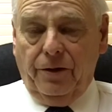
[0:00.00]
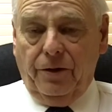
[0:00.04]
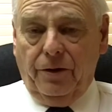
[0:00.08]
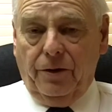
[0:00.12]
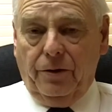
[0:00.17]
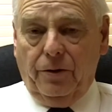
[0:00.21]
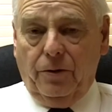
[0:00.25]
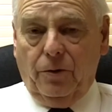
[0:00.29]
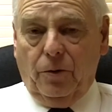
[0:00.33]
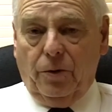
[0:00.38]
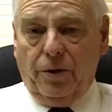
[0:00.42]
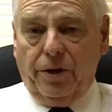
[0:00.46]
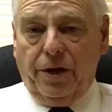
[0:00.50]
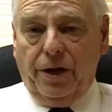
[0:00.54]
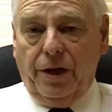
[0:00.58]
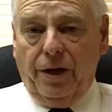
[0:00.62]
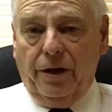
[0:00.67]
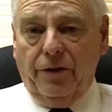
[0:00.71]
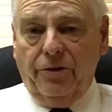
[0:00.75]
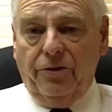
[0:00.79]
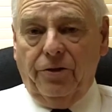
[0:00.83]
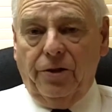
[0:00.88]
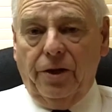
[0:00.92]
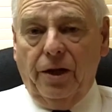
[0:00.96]
They're
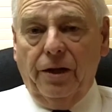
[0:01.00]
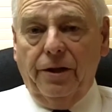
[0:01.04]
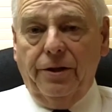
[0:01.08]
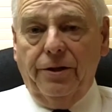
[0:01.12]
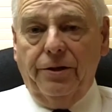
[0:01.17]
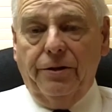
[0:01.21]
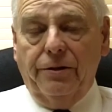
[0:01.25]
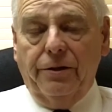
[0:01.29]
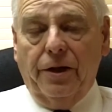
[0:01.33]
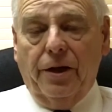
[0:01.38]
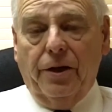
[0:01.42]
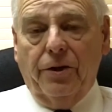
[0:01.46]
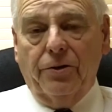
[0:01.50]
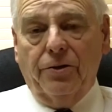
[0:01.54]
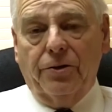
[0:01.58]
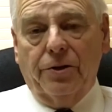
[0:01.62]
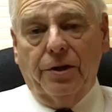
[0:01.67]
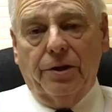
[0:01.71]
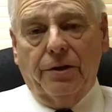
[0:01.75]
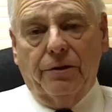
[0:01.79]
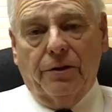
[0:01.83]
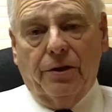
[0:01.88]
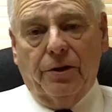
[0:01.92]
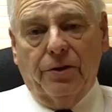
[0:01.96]
working on selling your
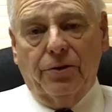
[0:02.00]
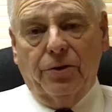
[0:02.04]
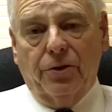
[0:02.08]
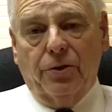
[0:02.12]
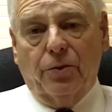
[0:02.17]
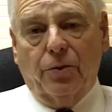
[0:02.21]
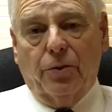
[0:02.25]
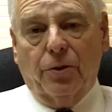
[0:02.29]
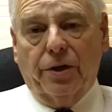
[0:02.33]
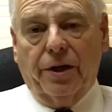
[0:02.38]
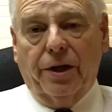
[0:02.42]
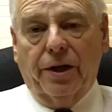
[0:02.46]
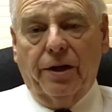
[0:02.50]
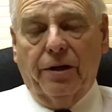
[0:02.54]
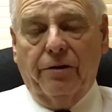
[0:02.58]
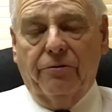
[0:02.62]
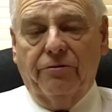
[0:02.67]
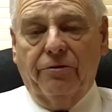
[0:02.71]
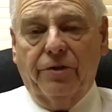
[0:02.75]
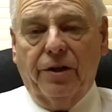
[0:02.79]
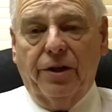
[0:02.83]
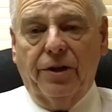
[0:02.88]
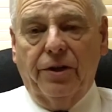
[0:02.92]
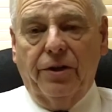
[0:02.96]
house, and they're also working
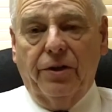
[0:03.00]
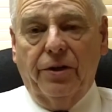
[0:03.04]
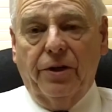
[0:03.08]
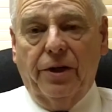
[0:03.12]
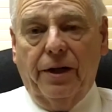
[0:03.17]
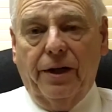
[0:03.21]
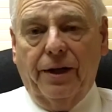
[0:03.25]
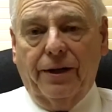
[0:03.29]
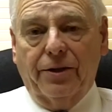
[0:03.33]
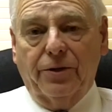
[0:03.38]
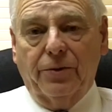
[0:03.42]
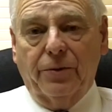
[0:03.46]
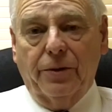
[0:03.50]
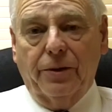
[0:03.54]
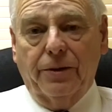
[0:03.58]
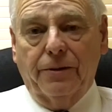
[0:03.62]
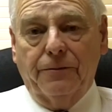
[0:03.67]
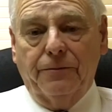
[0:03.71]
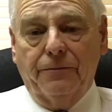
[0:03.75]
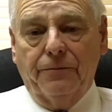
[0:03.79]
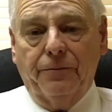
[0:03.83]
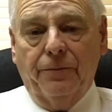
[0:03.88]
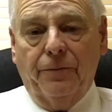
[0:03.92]
on finding you the next one.